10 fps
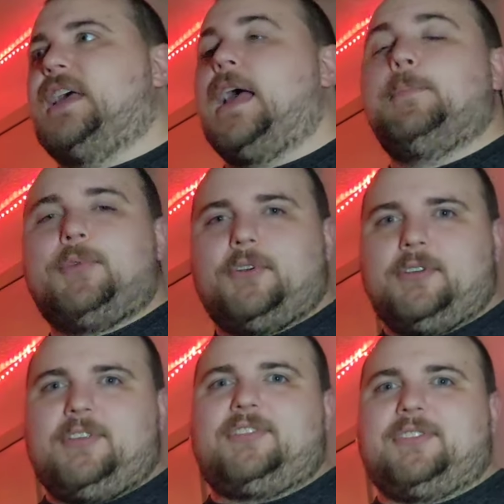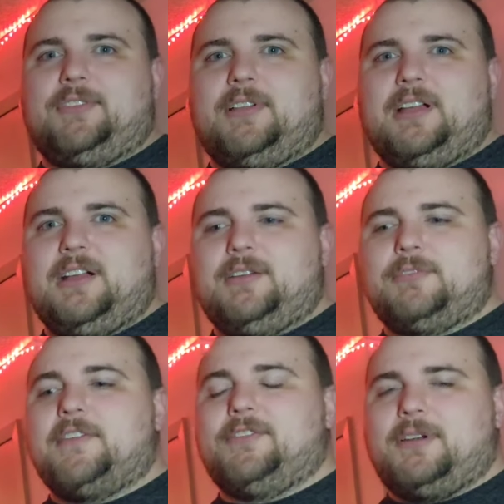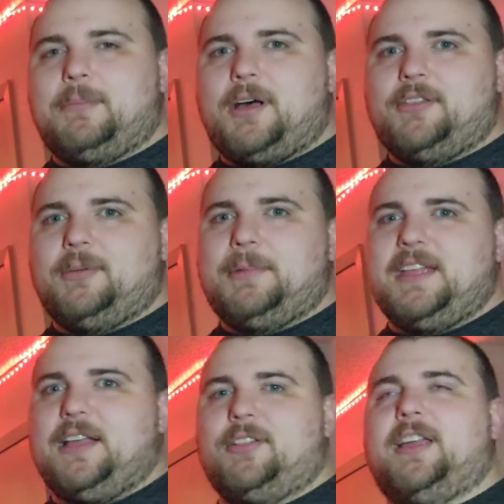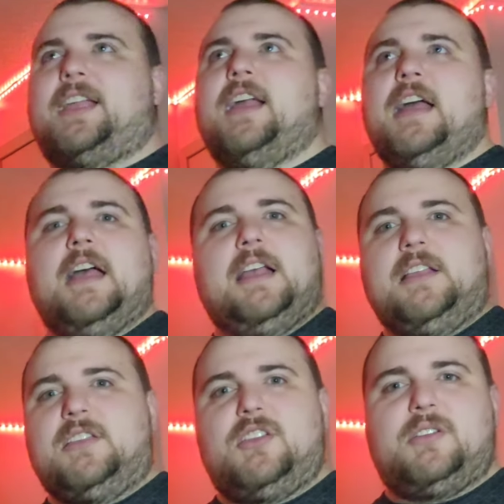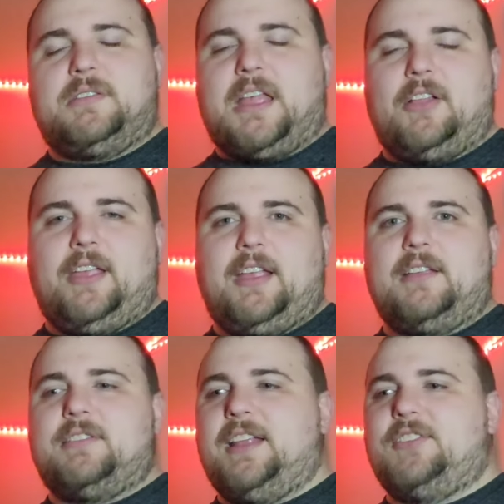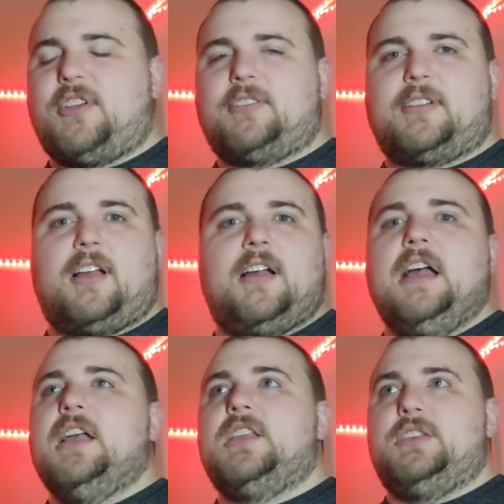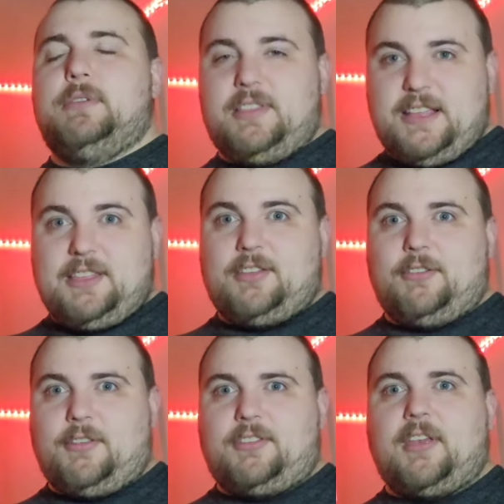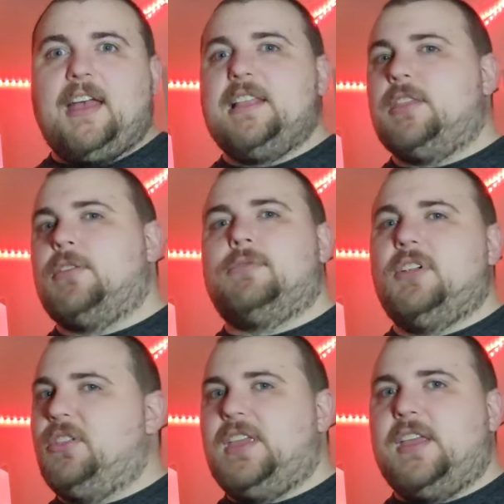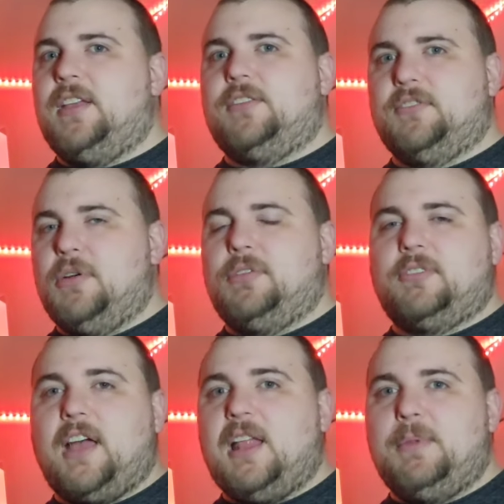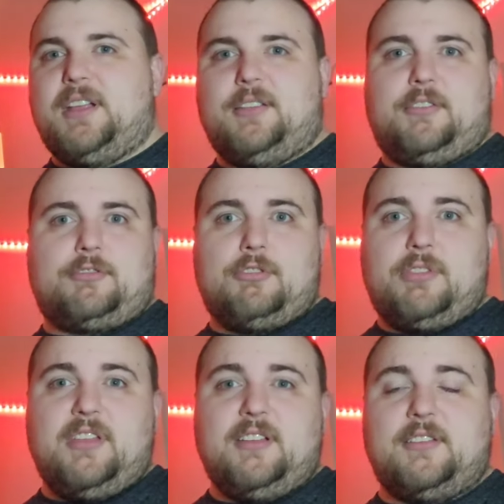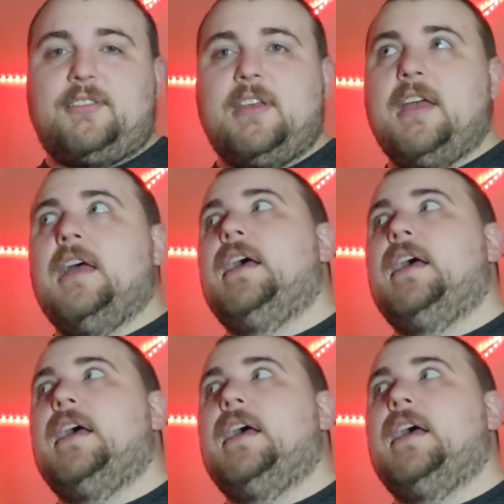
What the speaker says: Emperor's Reverend Mother being like, telling Lady Jessica, you think there's a side, there really is no side, because the truth is